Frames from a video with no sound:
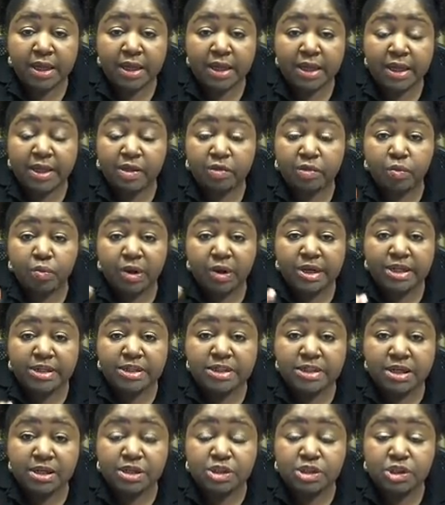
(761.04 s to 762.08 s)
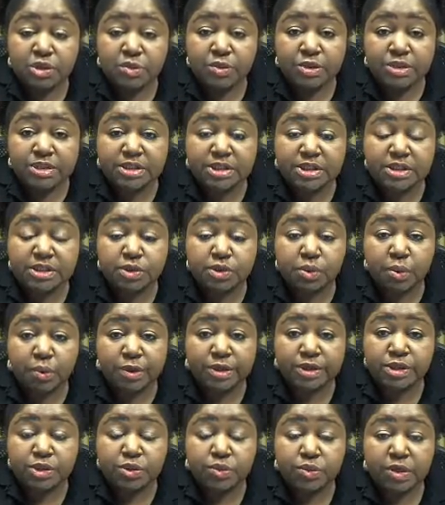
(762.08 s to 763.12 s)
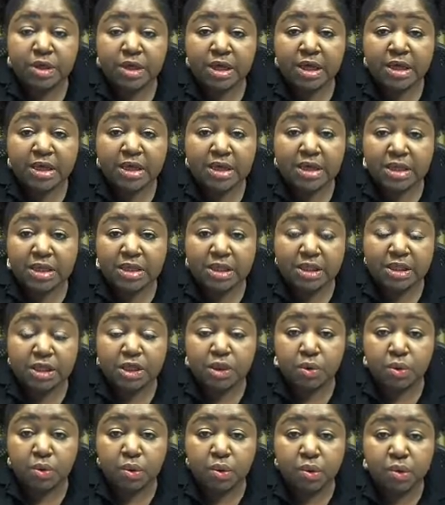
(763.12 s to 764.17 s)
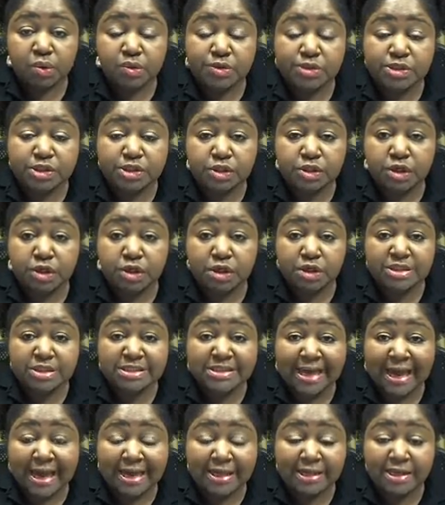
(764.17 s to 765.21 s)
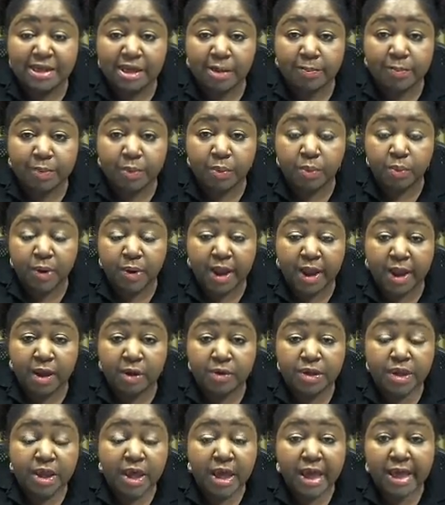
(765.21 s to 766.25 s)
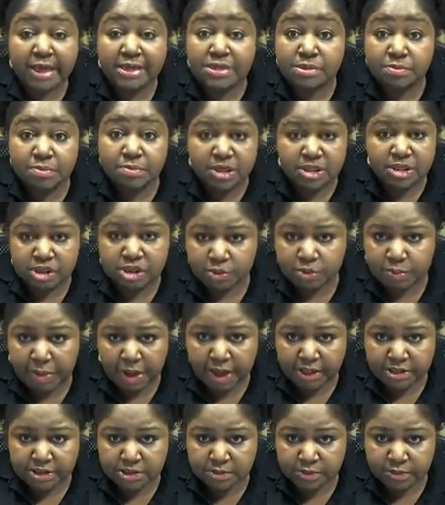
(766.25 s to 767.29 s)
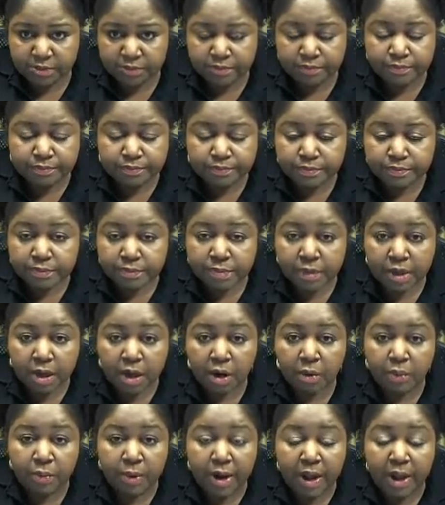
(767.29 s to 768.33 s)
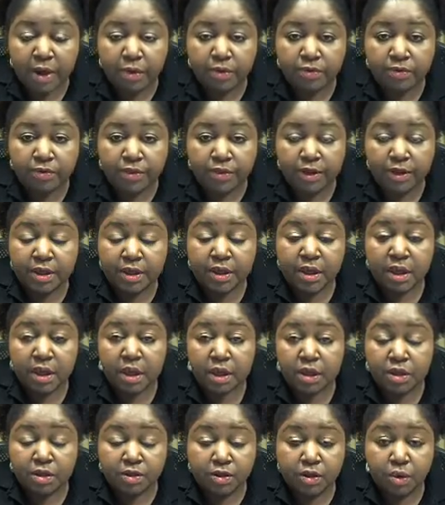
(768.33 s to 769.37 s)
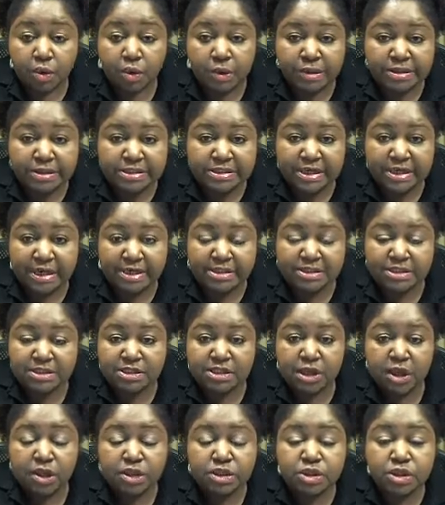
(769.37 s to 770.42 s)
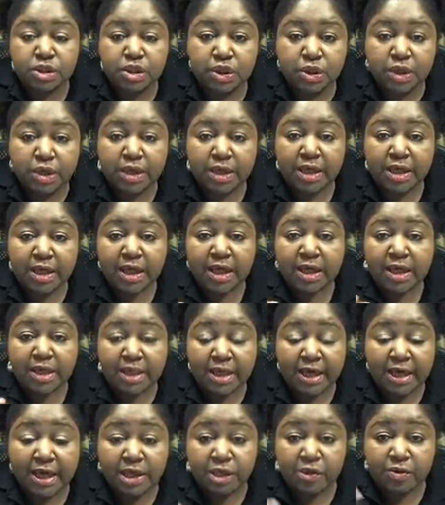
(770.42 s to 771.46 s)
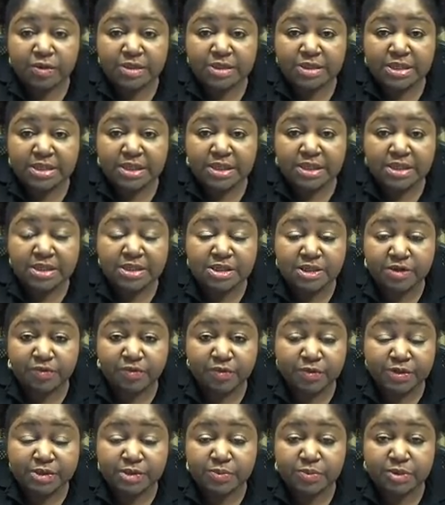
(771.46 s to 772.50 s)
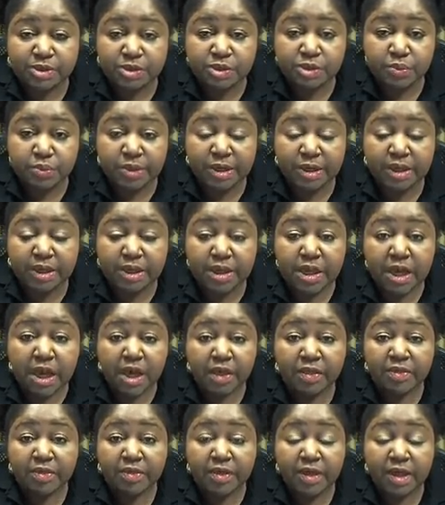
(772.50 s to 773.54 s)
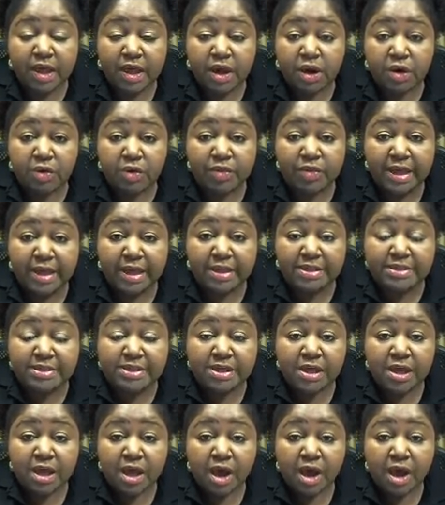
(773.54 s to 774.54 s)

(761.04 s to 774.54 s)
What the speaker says: get it, what it's going to do is it's going to get the cuticles to tighten up around as much as possible around the cortex. And it's also going to let you see the difference between the hair that's